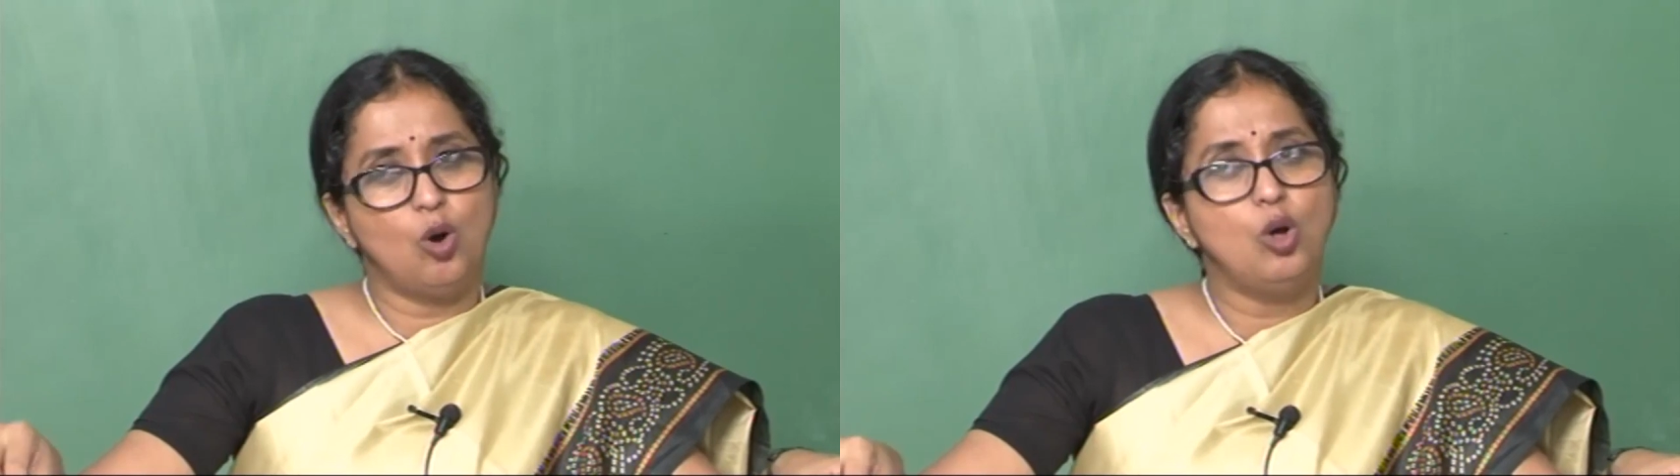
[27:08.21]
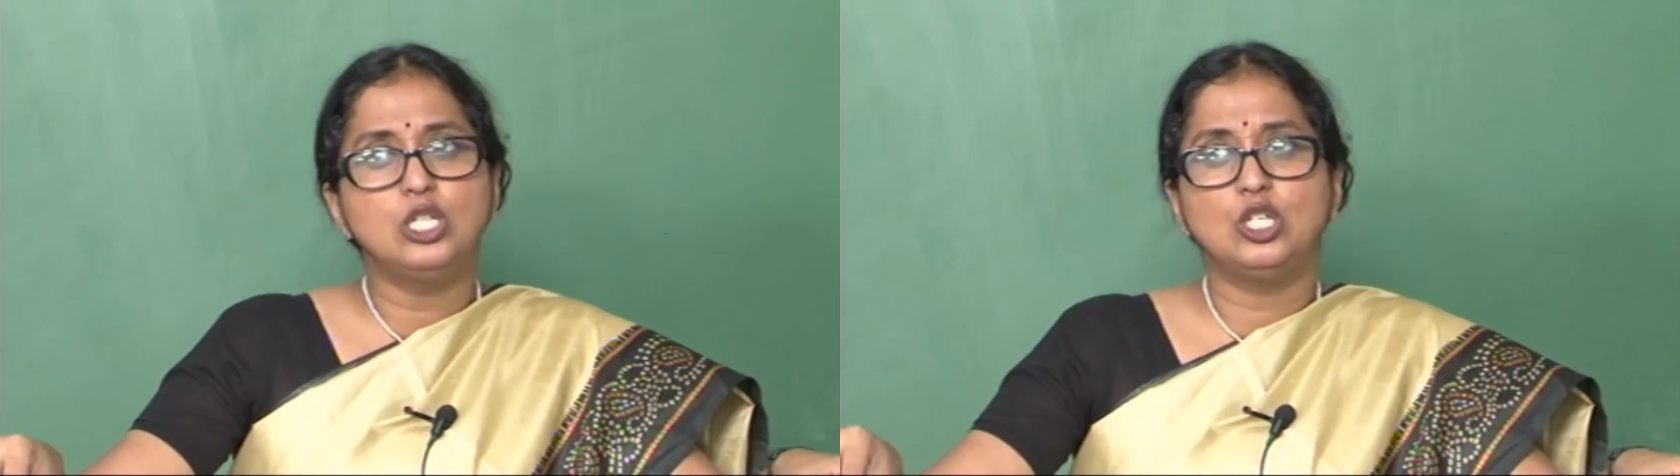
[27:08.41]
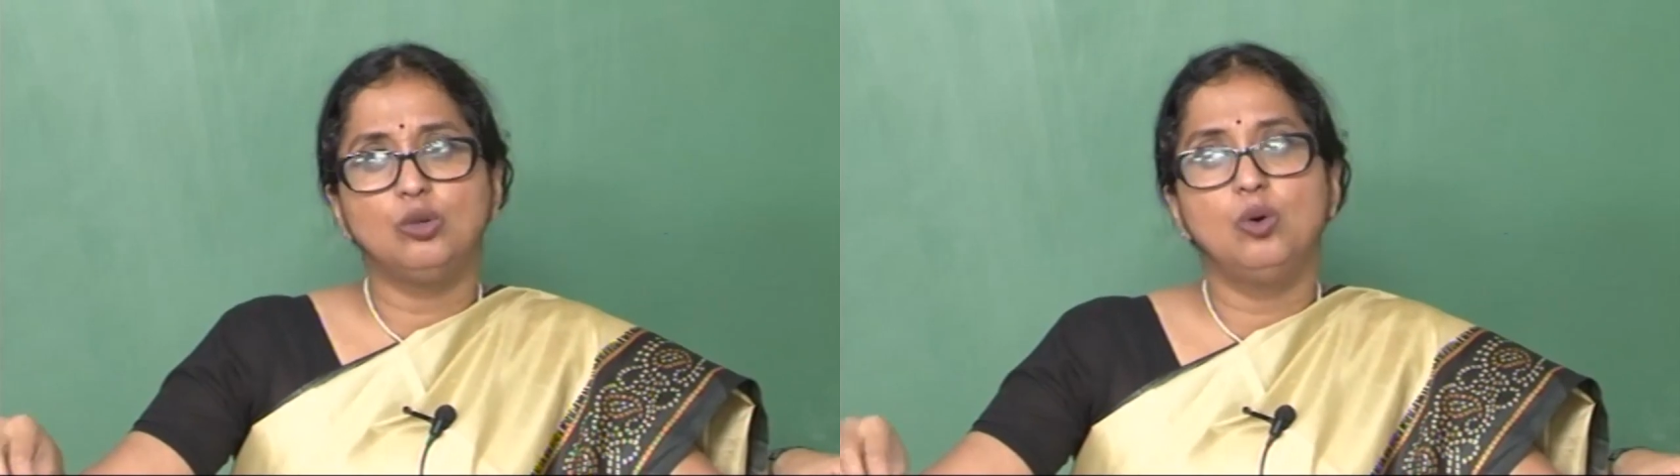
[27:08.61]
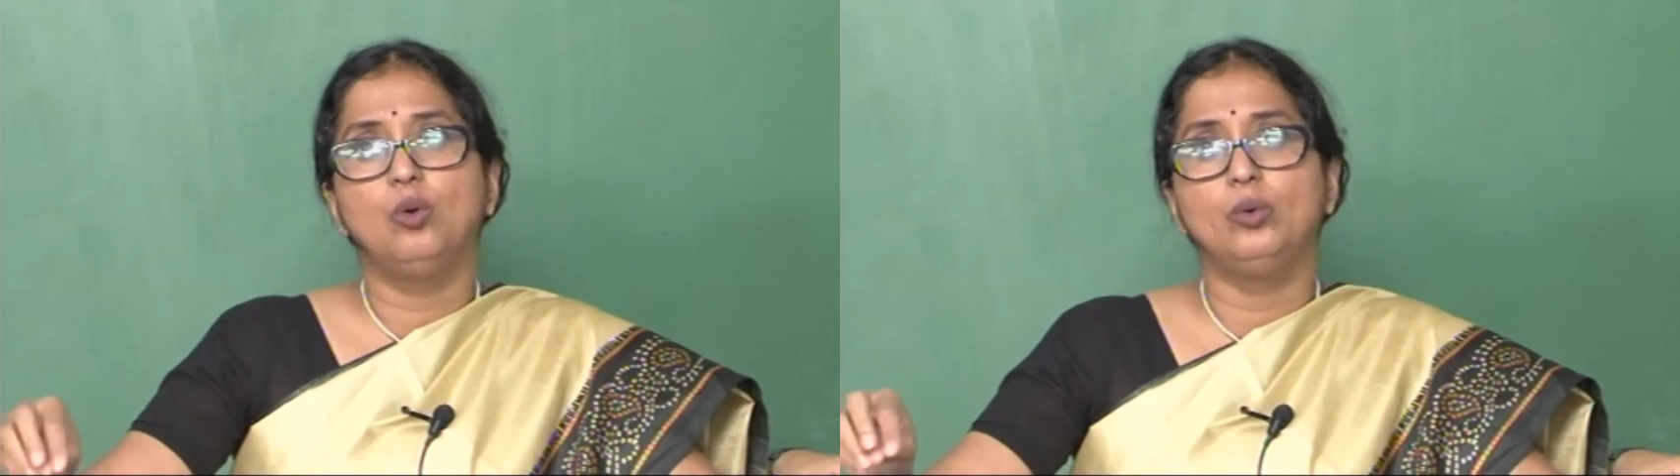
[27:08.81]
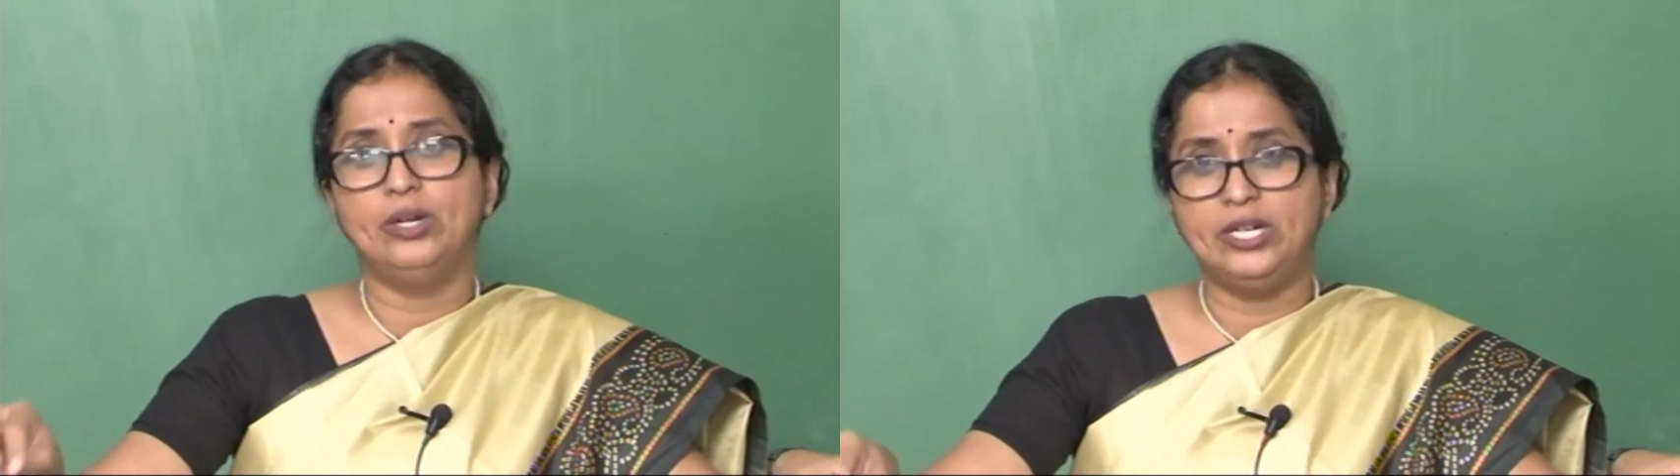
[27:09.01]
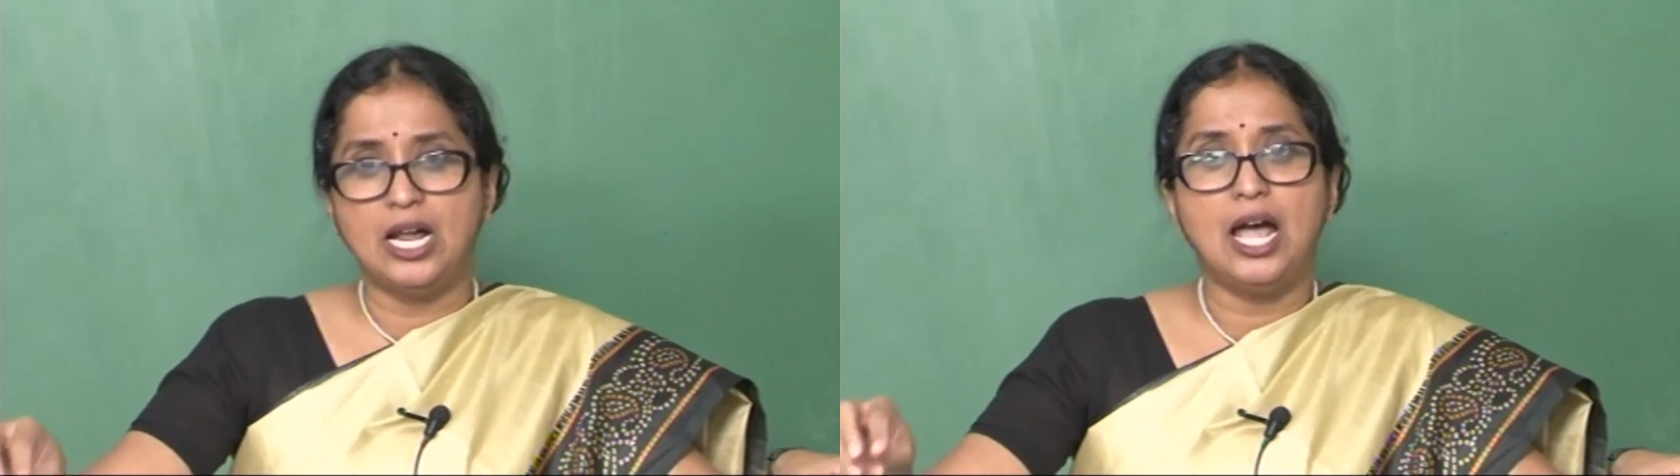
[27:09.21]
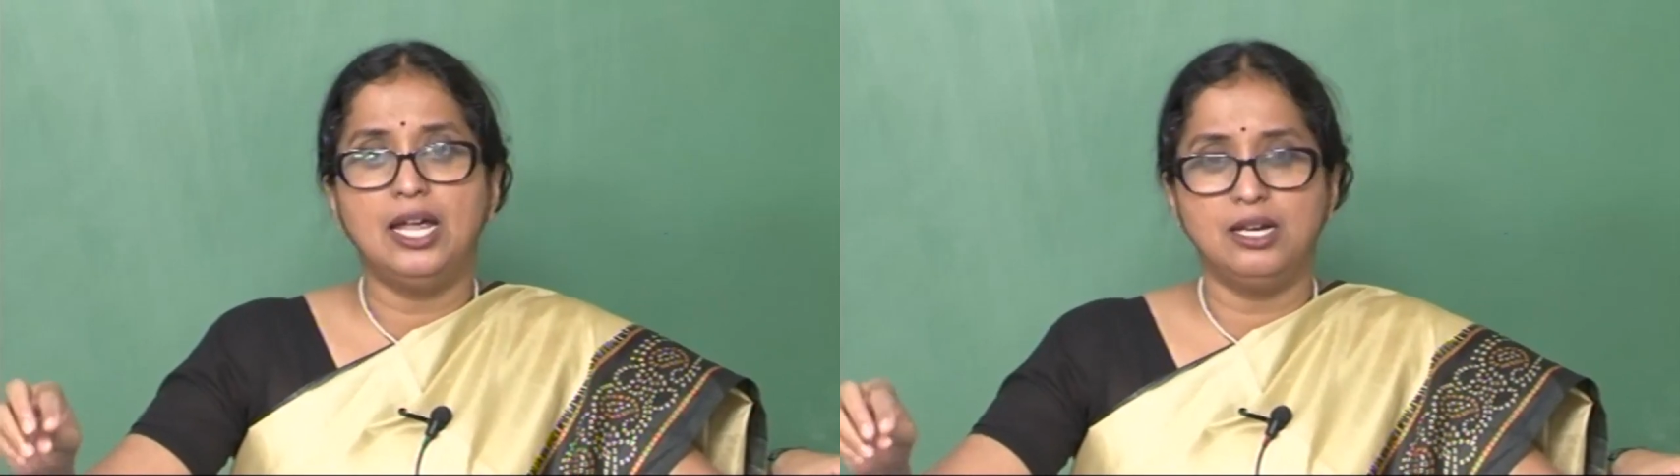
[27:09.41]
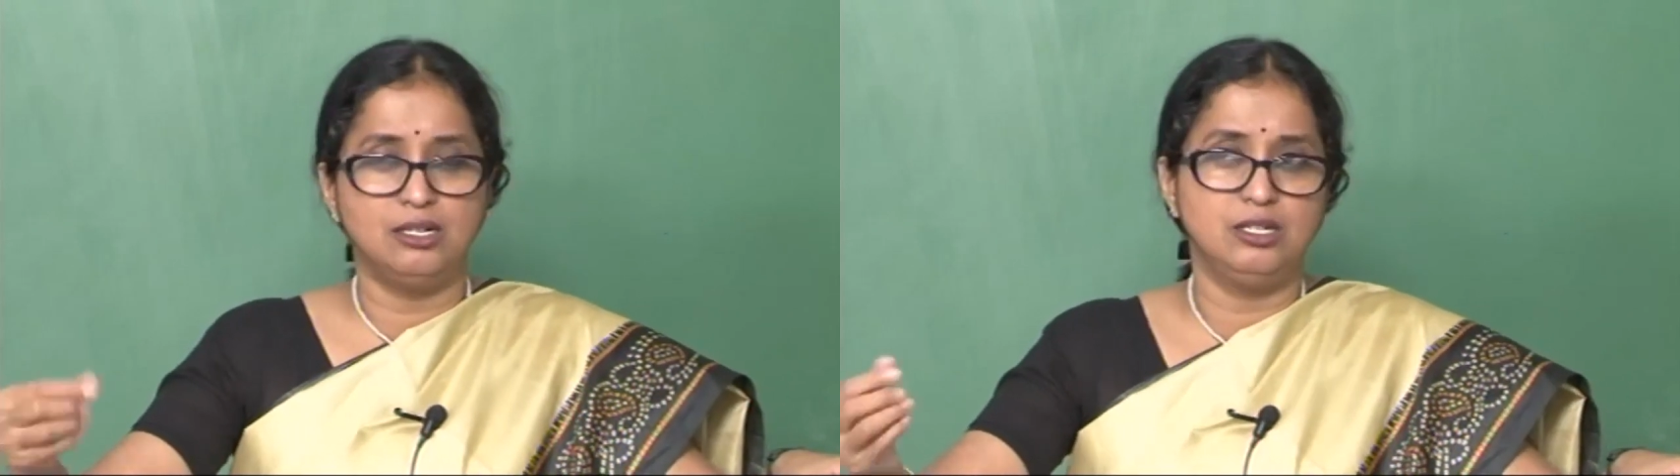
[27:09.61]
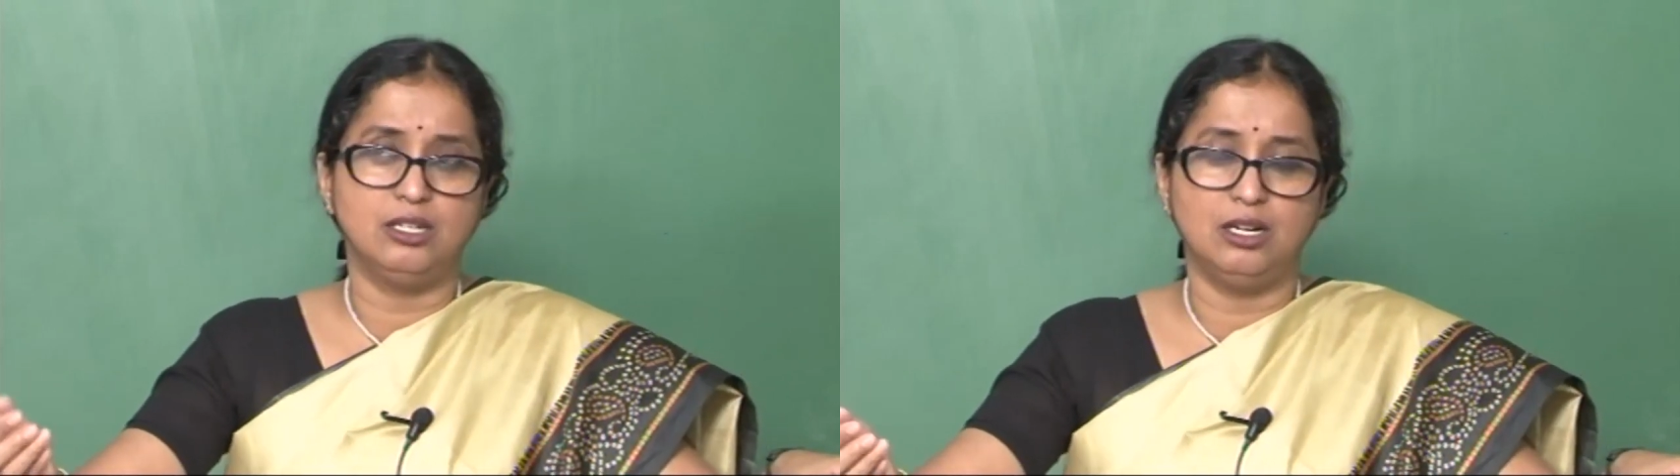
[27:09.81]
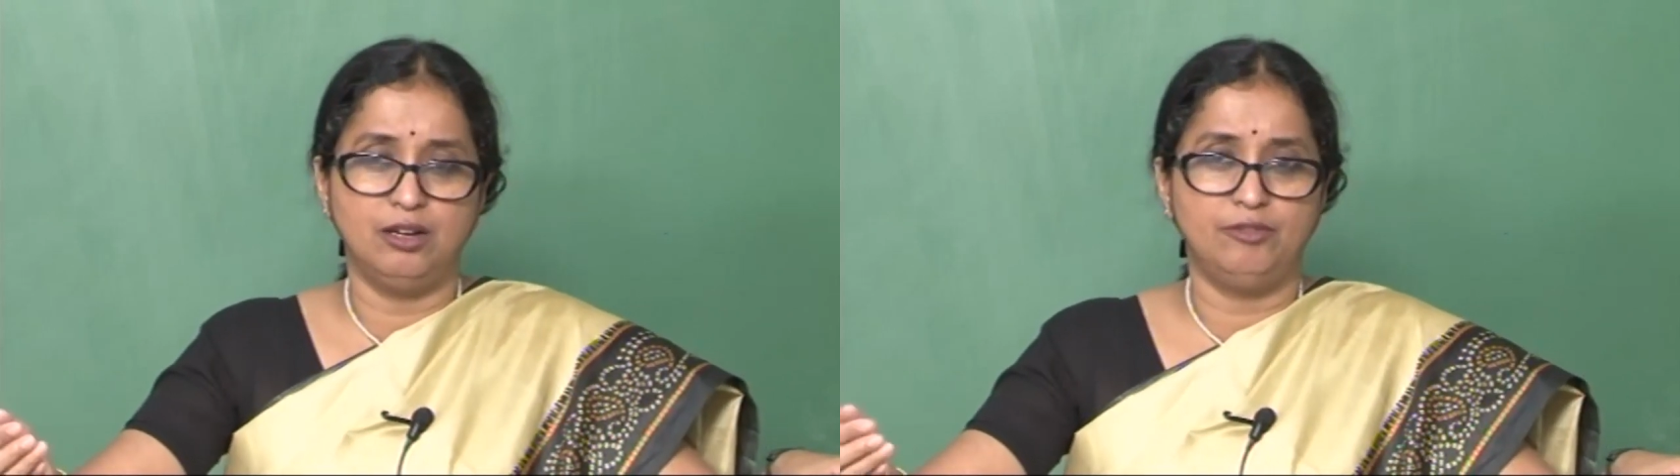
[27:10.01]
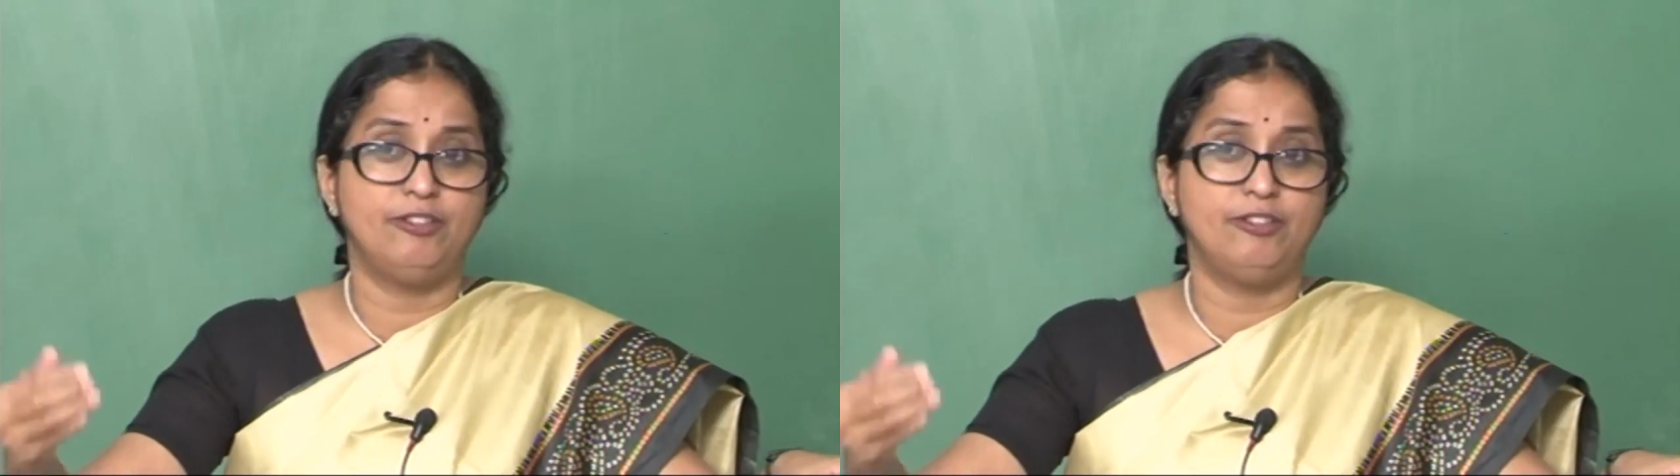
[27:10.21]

also retired uh,